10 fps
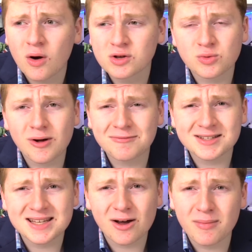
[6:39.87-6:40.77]
so we'll have
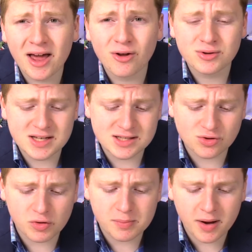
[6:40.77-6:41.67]
to see how Mando
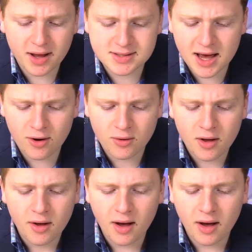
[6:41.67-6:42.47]
Season three pans out.